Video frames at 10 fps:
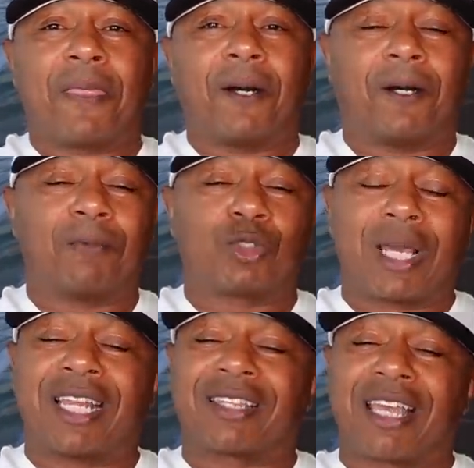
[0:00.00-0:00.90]
I'm um,
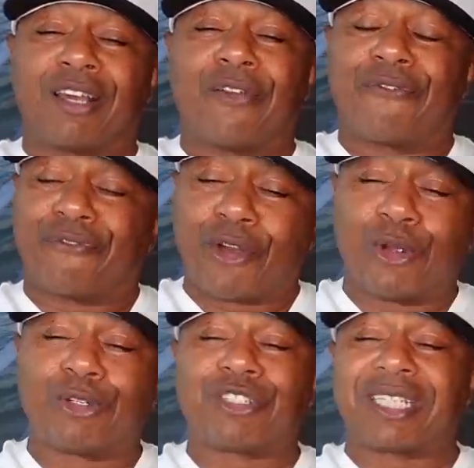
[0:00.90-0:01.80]
trying to think of the
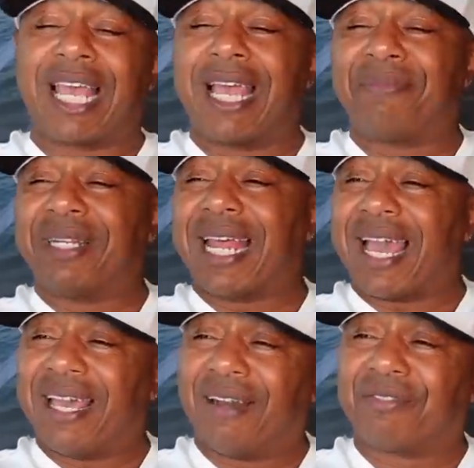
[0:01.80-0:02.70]
first time that
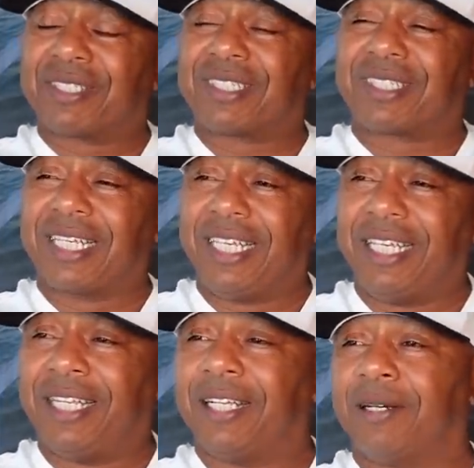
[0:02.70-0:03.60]
I ever
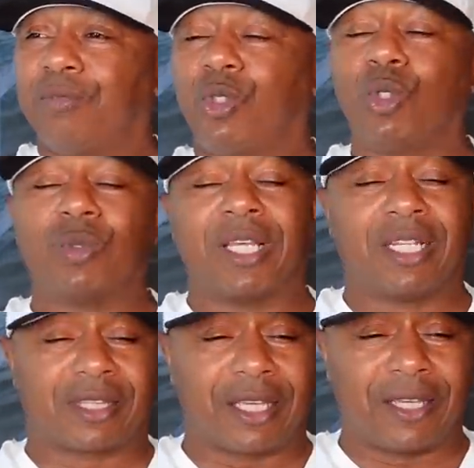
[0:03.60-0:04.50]
seen him do
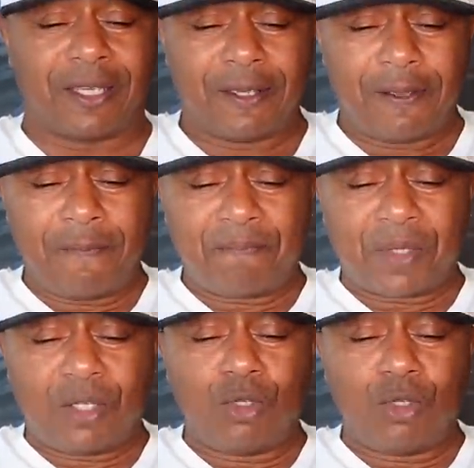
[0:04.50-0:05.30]
anything.